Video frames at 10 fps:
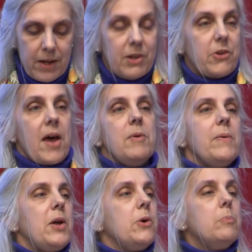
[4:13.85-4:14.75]
So
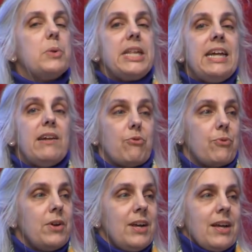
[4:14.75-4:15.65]
Hemingway couldn't believe
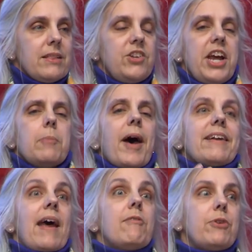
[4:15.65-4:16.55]
that she had
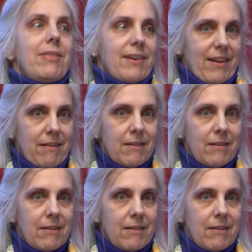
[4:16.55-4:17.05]
packed everything.